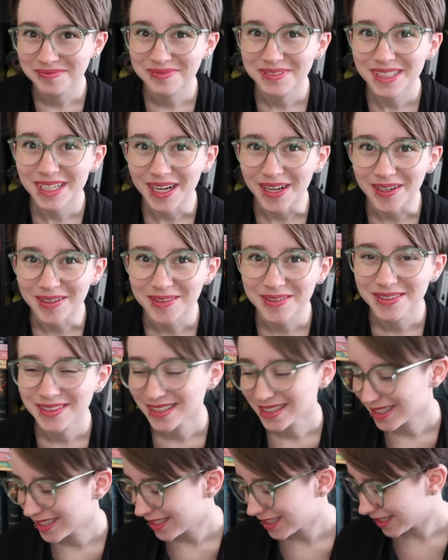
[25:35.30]
now,
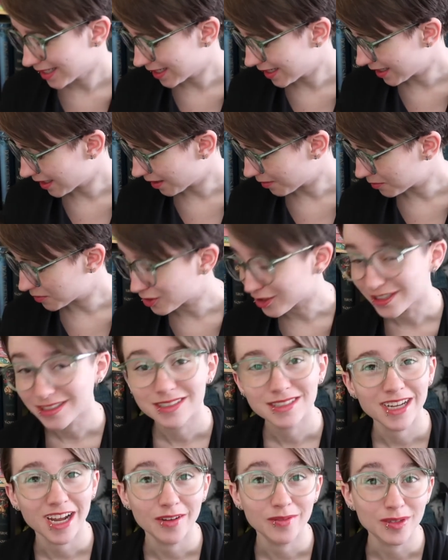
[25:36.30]
and I'm
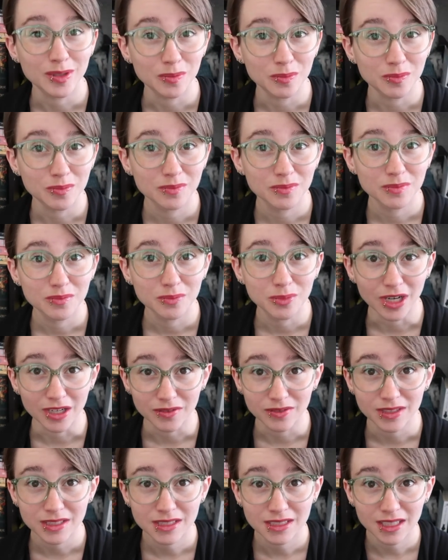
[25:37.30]
just having
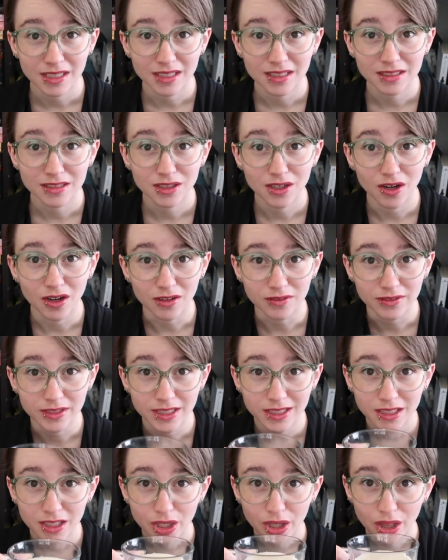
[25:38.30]
breakfast and
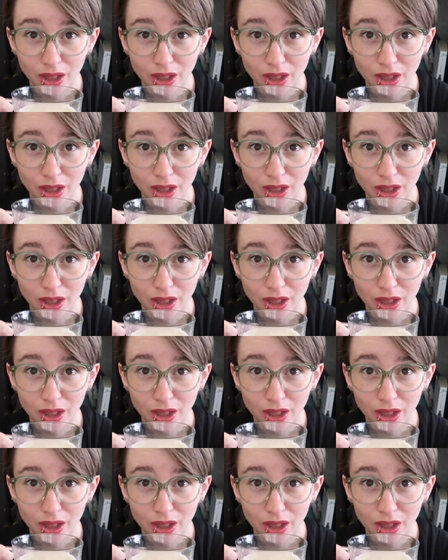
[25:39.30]
coffee.